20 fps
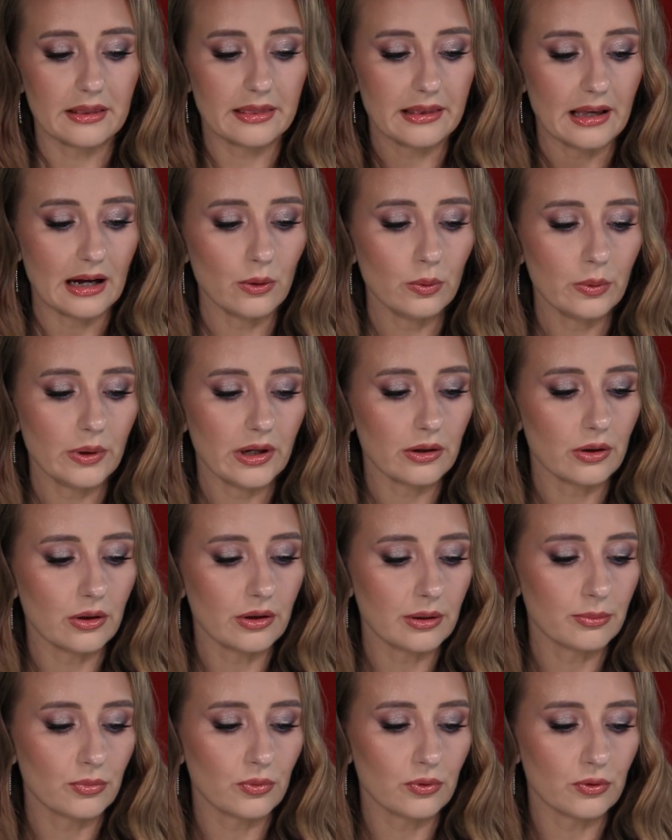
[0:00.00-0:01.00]
Now we are
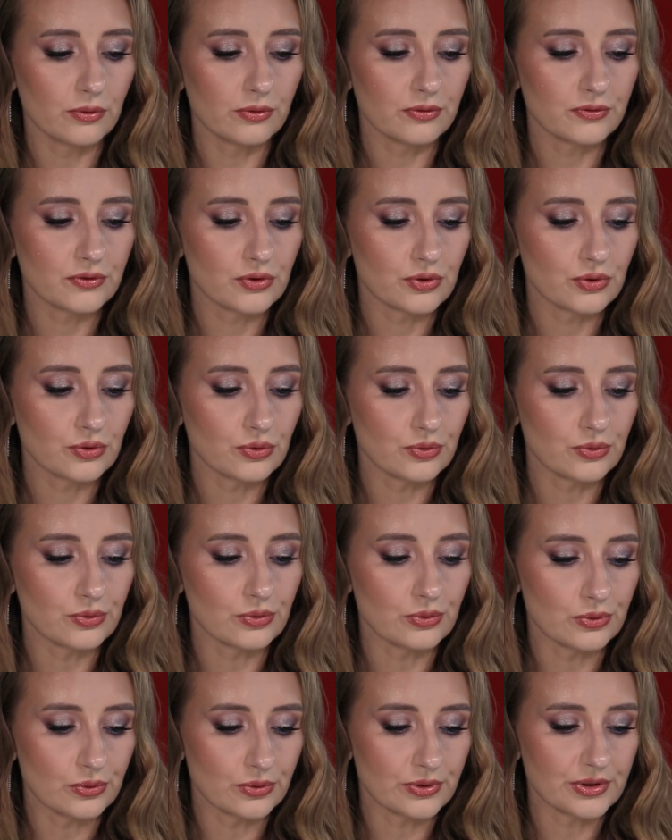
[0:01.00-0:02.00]
gonna move
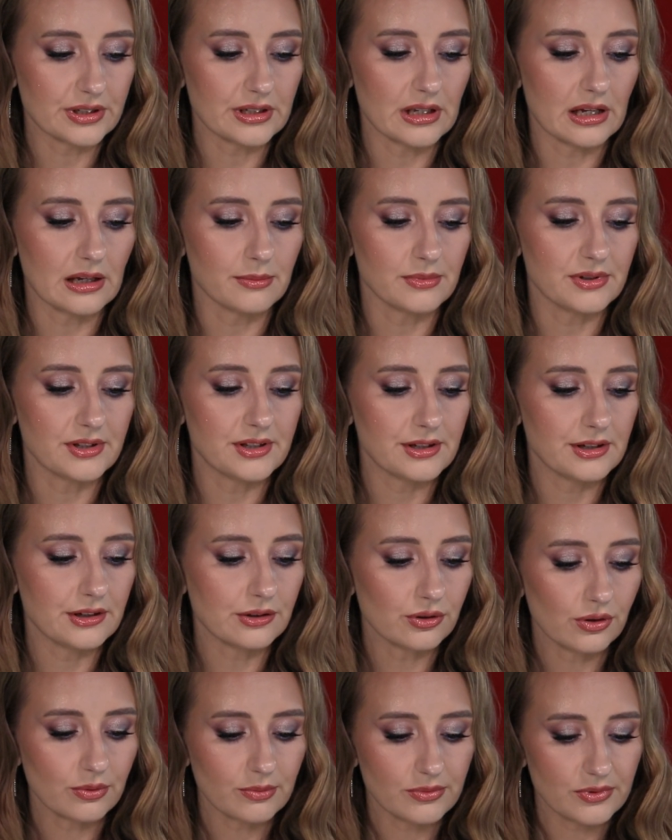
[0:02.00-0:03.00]
to some
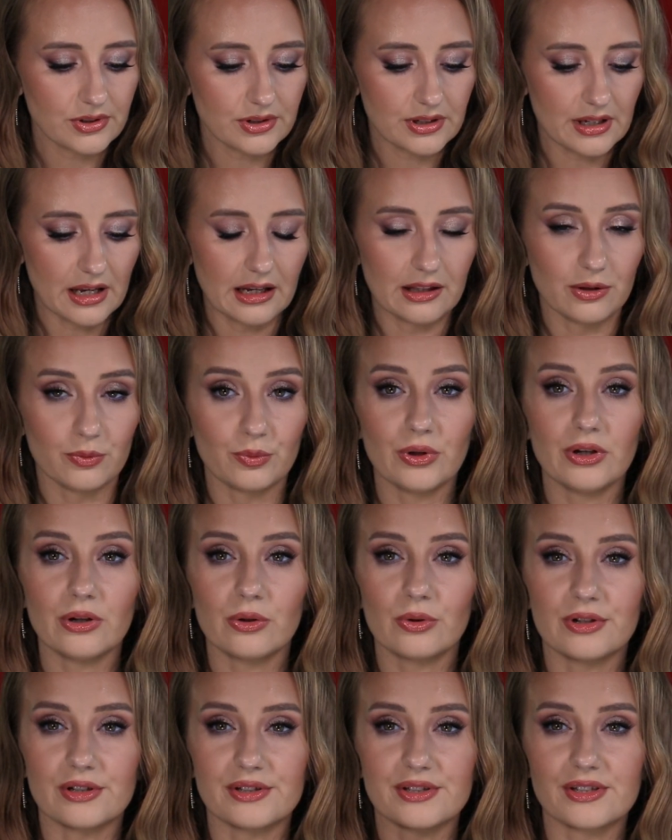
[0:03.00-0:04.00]
serums, and we are
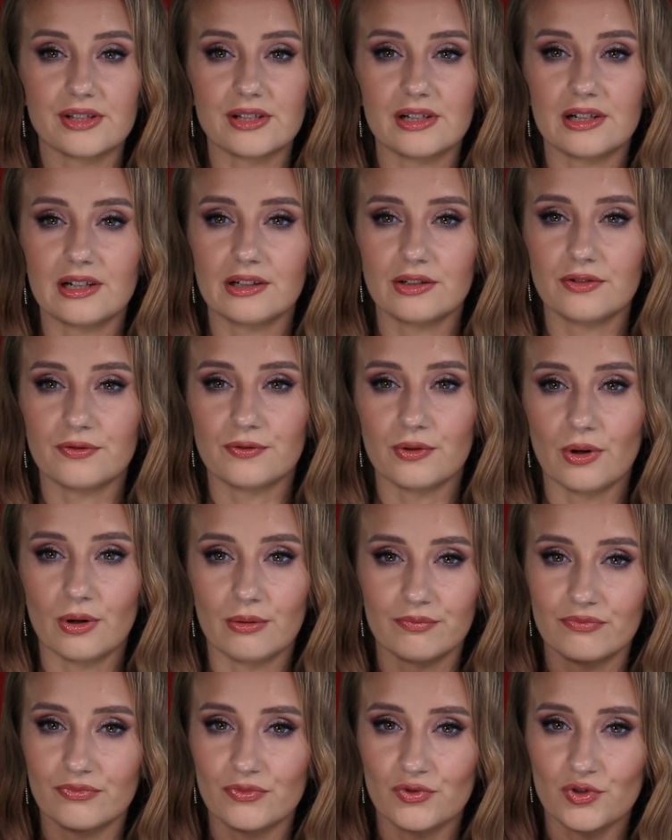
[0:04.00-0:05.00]
gonna start
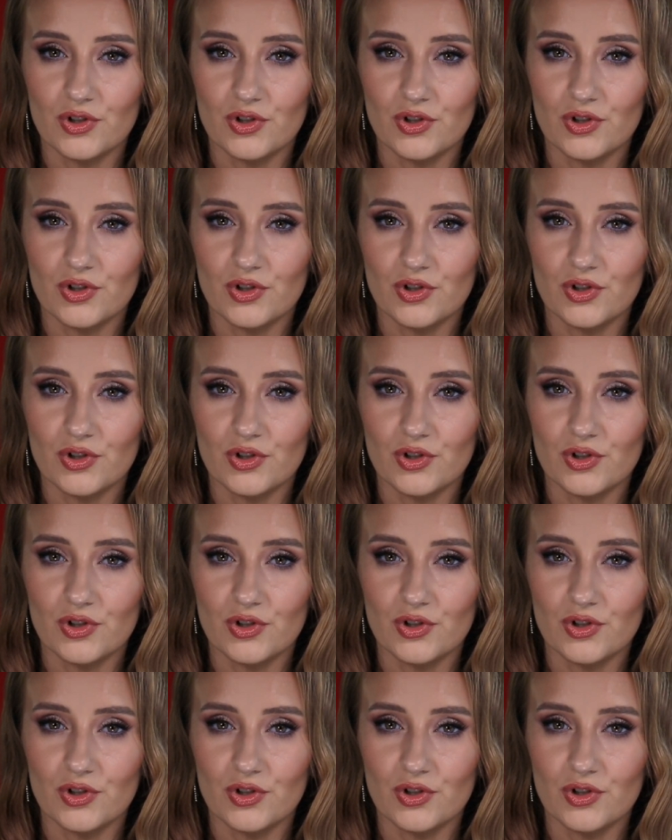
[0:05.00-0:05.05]
from